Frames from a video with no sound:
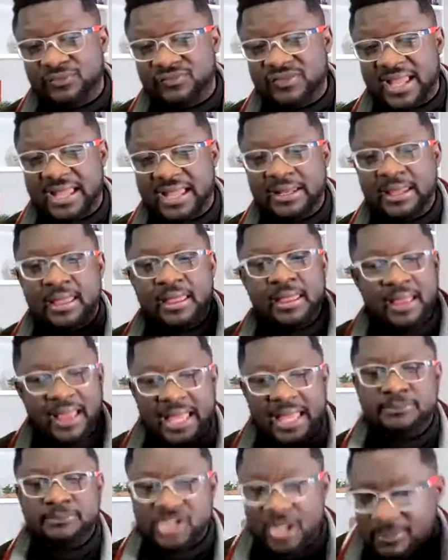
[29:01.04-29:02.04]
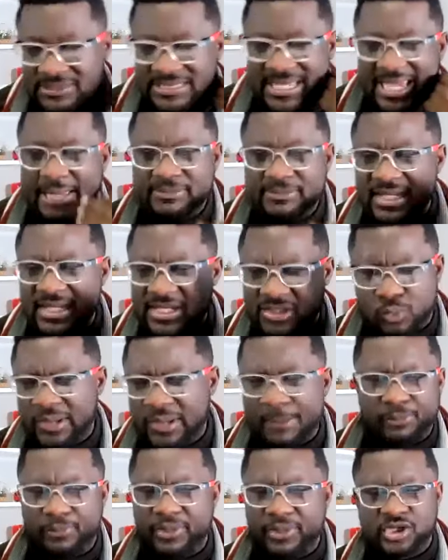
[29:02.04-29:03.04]
of that. Sometimes it's
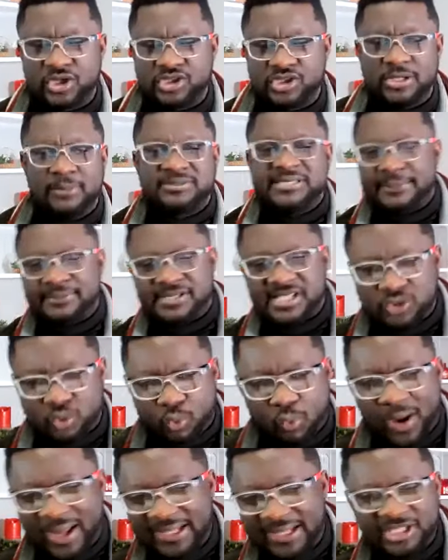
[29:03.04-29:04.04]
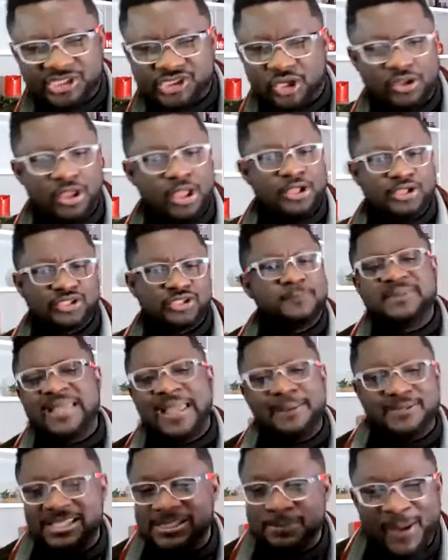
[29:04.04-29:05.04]
collaboration, sometimes it's coalition,
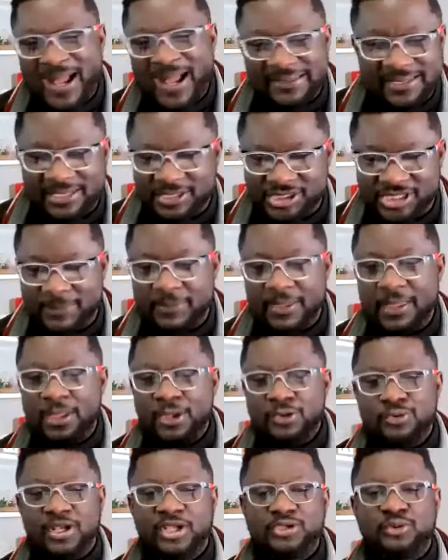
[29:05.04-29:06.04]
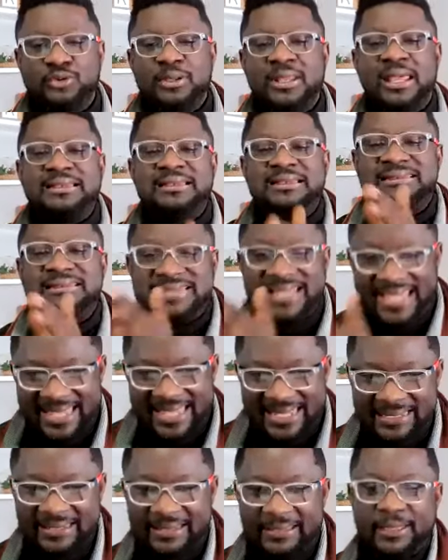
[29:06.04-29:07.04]
sometimes it's partnership. You need to know that.
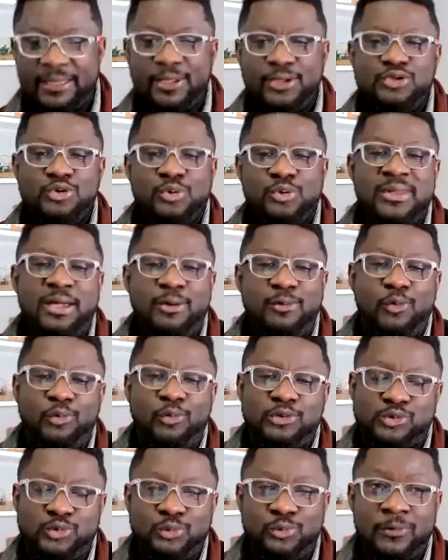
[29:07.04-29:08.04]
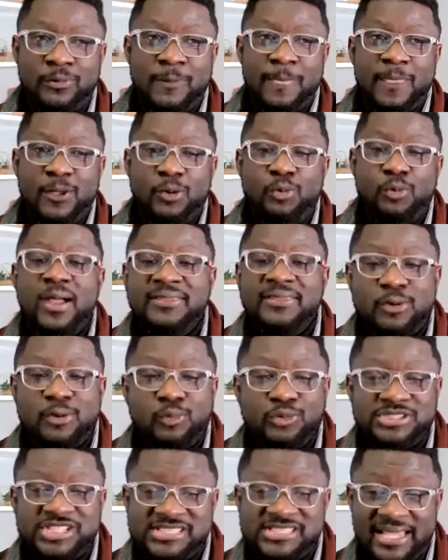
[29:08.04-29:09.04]
Then you now go to, who are the
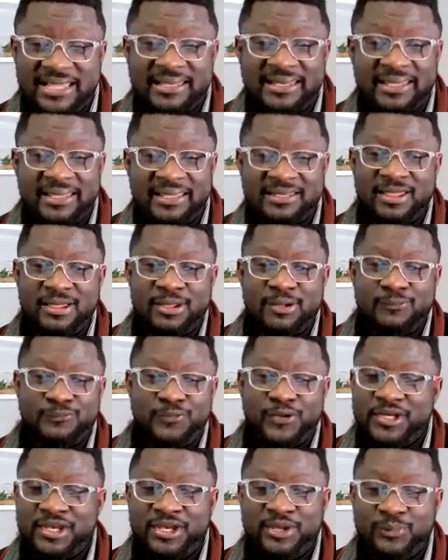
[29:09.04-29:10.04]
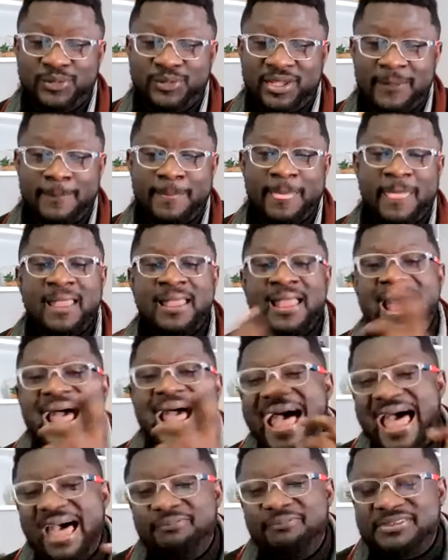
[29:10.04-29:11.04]
coaches I need for the new year?
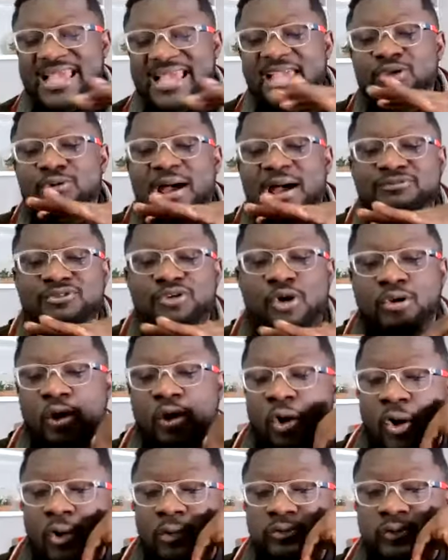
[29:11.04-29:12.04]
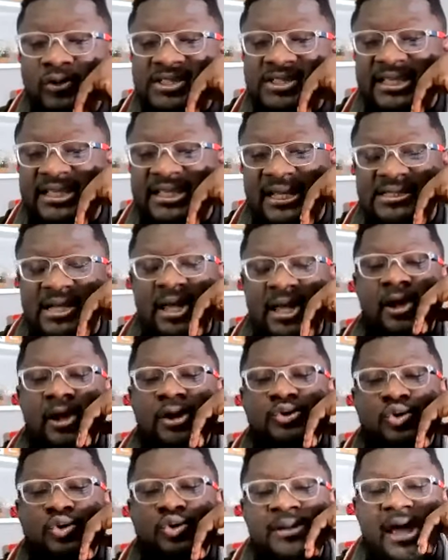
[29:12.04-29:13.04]
After you have done all those things,
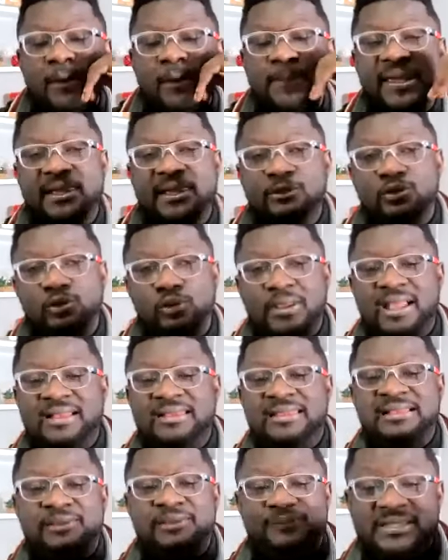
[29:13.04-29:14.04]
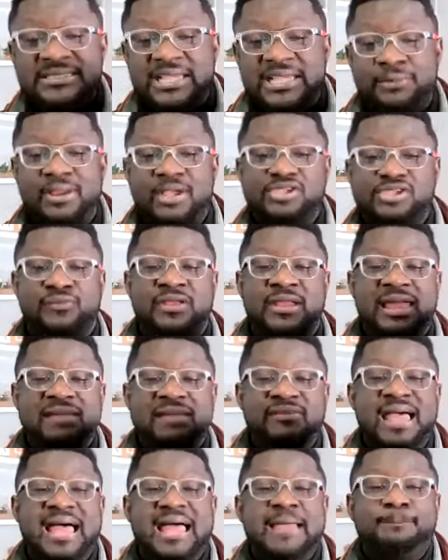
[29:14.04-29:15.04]
you now begin to look at the different areas of your life
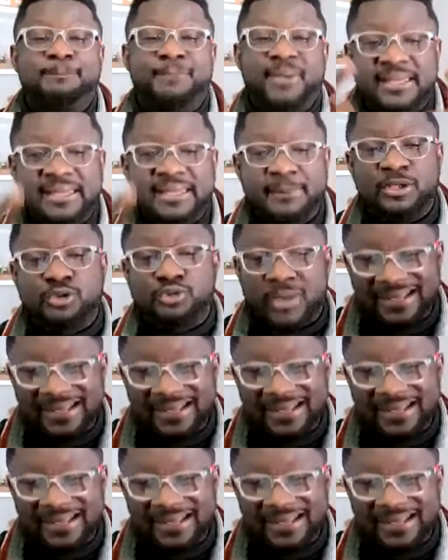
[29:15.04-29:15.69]
and bring them into